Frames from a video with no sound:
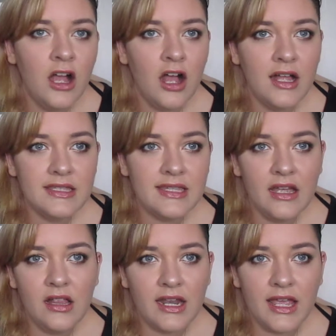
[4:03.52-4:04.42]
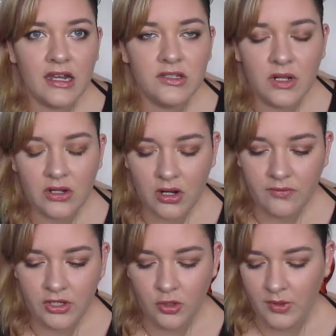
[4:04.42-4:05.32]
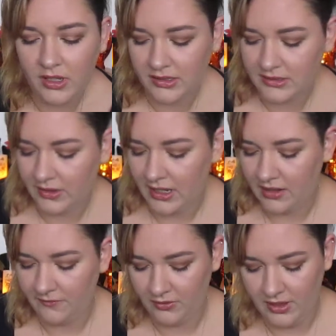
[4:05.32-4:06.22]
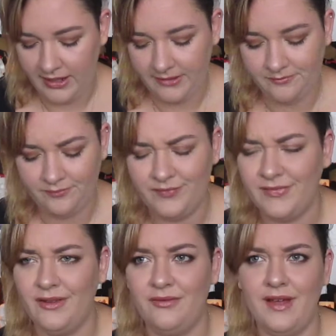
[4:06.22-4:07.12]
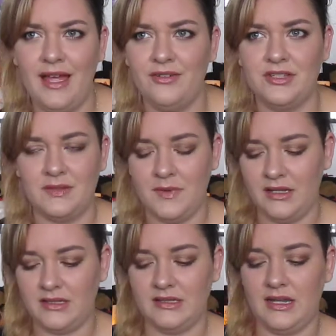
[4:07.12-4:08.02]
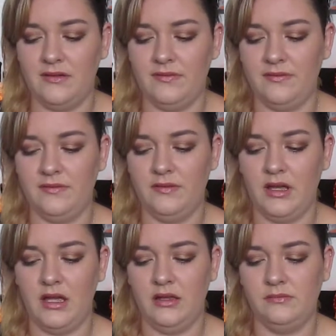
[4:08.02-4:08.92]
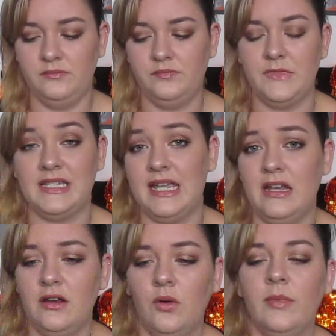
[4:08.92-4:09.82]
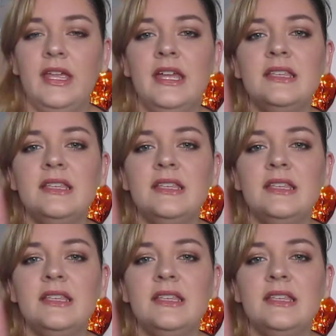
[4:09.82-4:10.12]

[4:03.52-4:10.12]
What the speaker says: on sale and I had a $2 off coupon, so I got it for like $5 or $6 instead of the $10 it normally